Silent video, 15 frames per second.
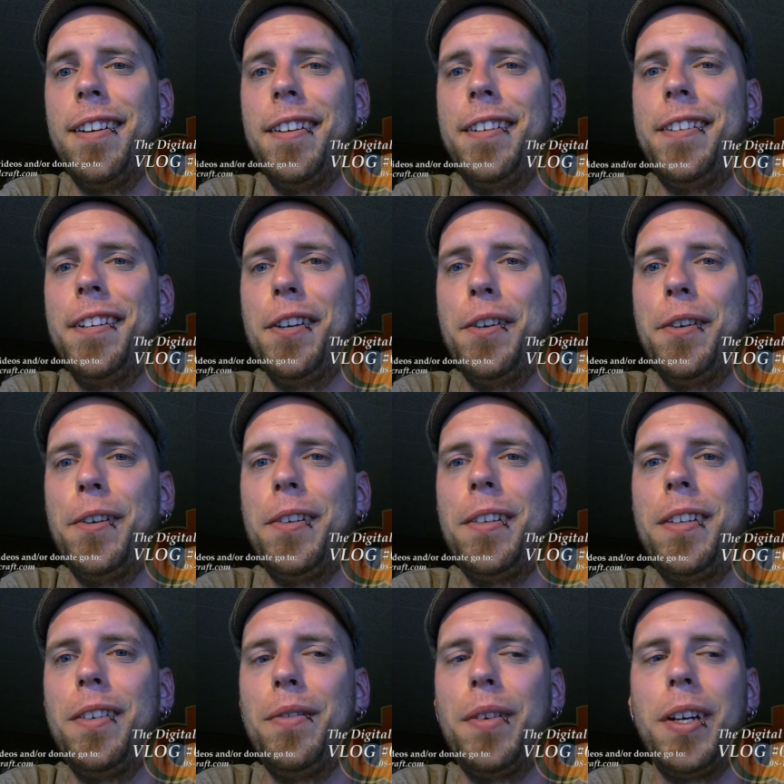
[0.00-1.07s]
So
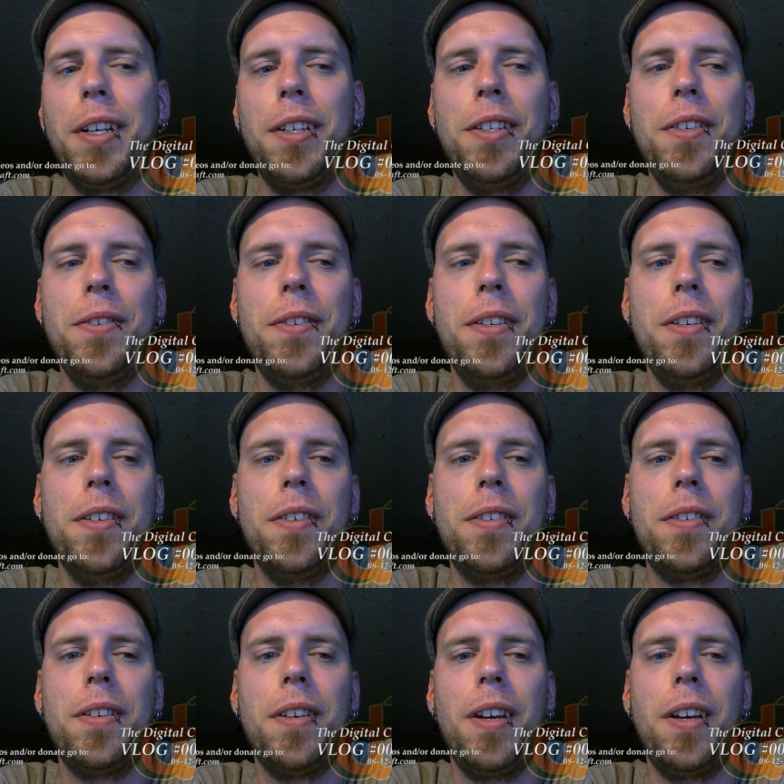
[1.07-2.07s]
if I can use these to